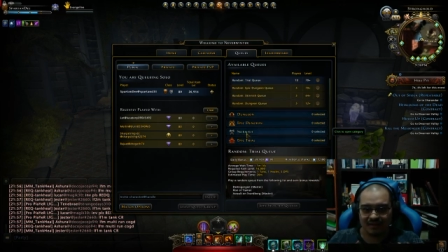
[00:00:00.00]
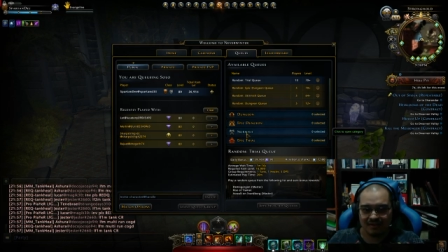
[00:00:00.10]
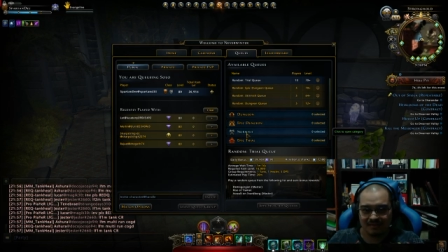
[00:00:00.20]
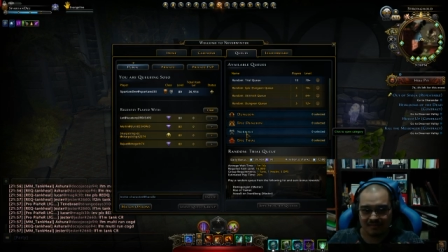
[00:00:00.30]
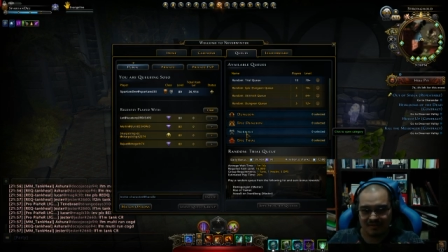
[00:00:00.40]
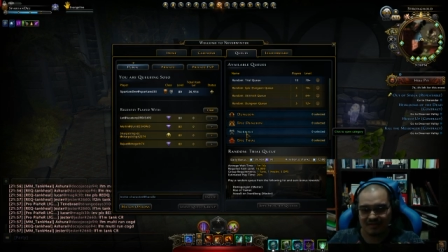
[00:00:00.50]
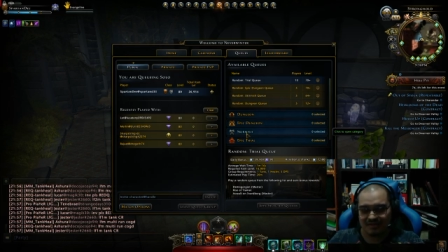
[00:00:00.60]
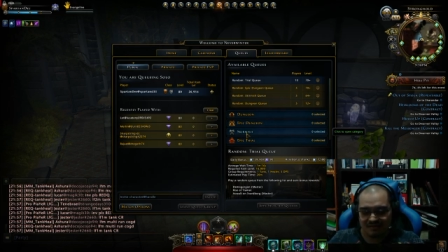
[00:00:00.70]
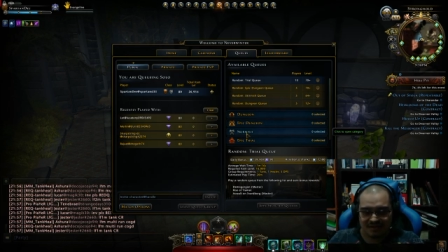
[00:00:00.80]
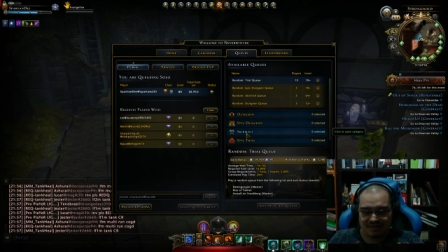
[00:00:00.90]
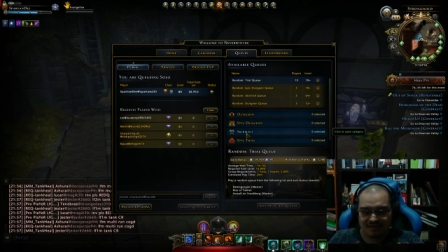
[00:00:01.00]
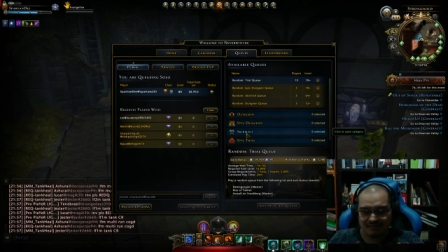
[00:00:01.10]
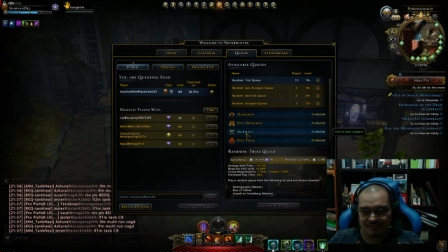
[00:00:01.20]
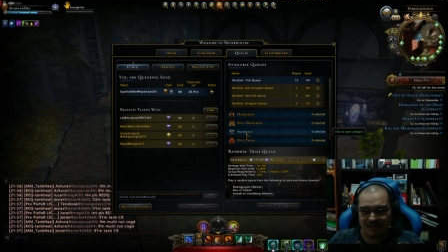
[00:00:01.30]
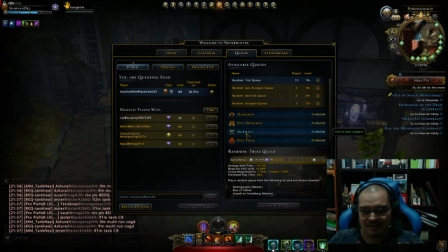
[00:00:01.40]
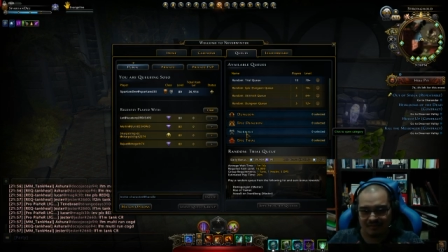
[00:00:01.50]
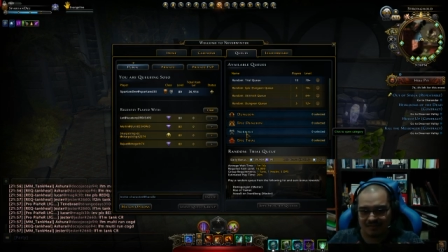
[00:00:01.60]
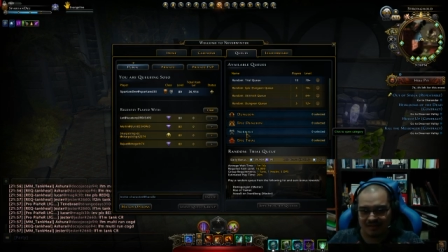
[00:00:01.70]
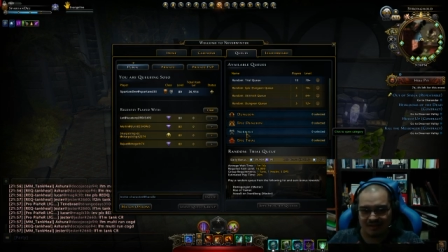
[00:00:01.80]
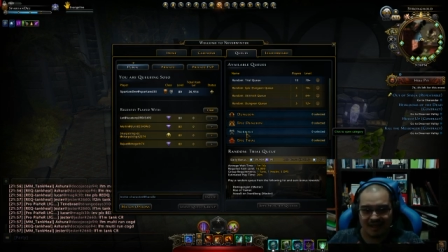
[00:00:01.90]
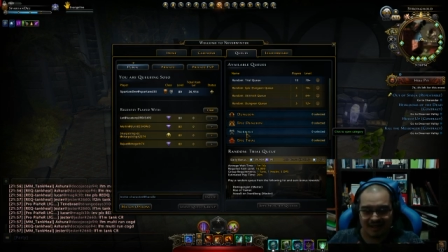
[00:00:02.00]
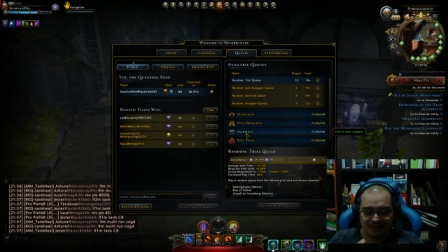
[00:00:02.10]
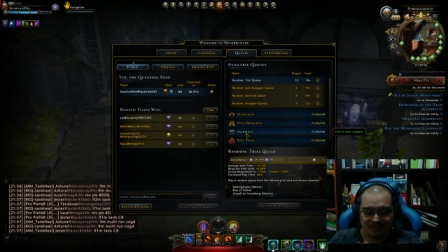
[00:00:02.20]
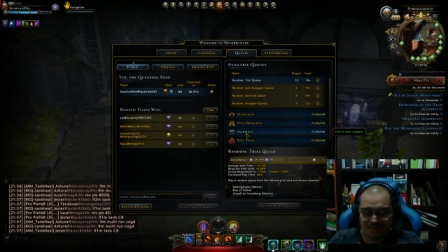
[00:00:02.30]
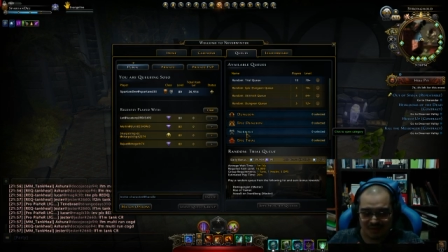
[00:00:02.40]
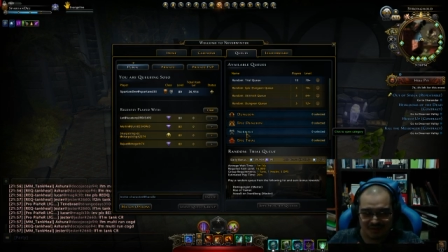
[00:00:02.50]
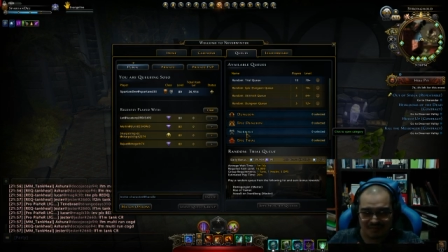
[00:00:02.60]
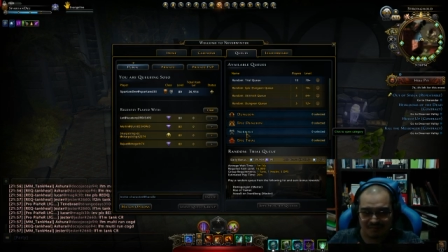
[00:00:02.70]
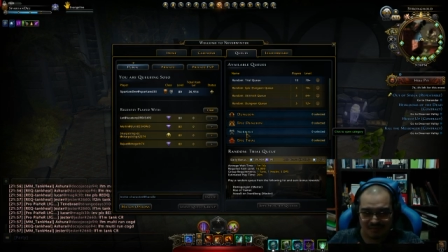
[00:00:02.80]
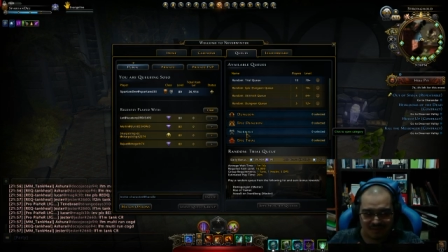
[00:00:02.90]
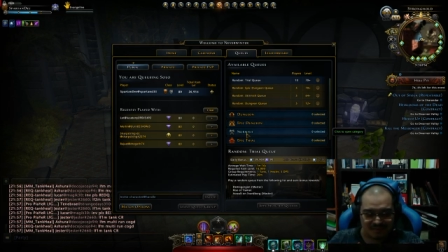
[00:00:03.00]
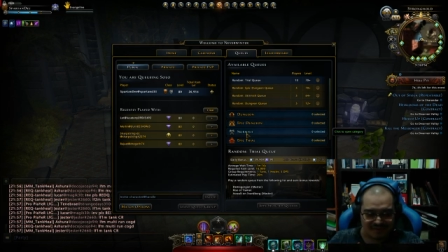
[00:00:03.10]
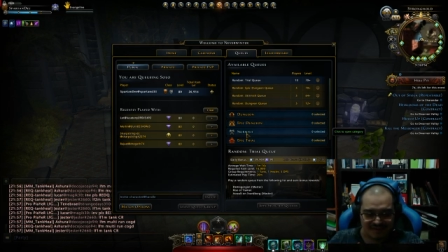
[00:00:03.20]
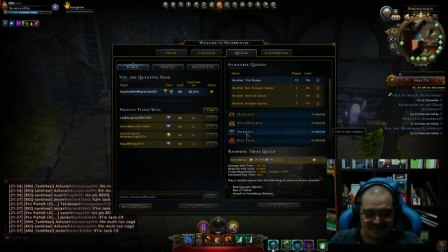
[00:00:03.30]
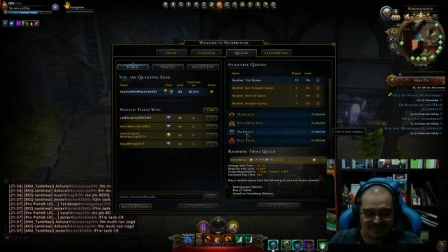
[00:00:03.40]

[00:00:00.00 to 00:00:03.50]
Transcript: It'll be a series, randoms, and how to run them properly.